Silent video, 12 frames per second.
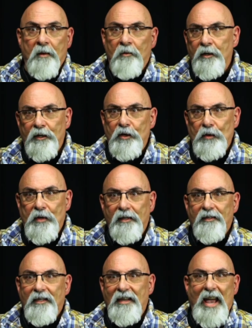I'm going to do
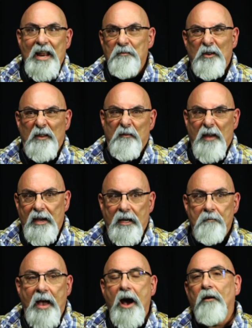this to Dad. I'm going to fake
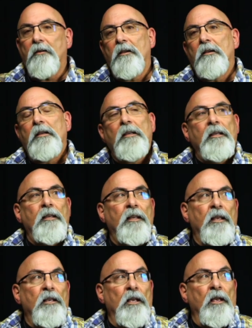him out.
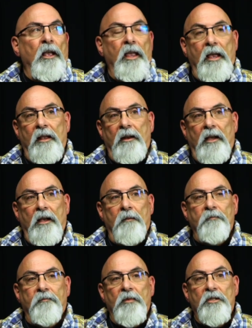
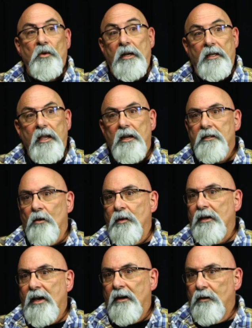And so what I did is I
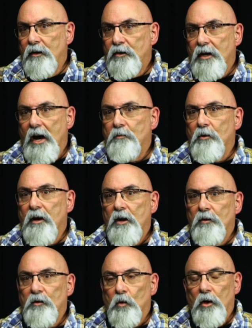went down to his shop where he
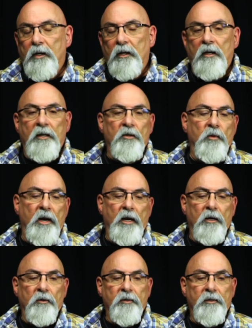was working on his
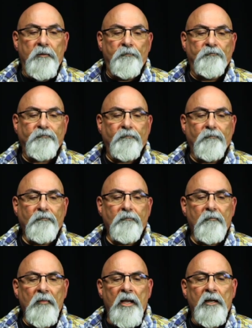radios,
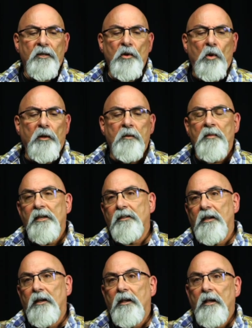and I told him, I
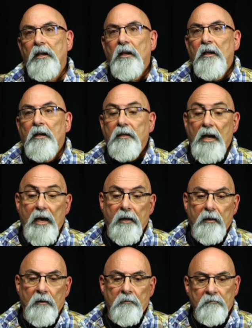said, Dad,
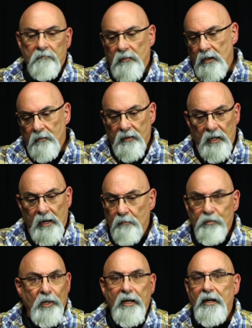and I
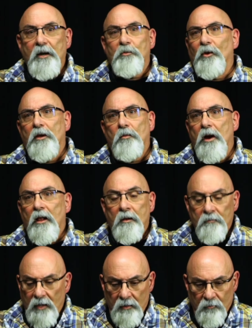played it up really well.
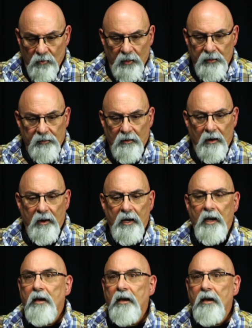I'm really sorry.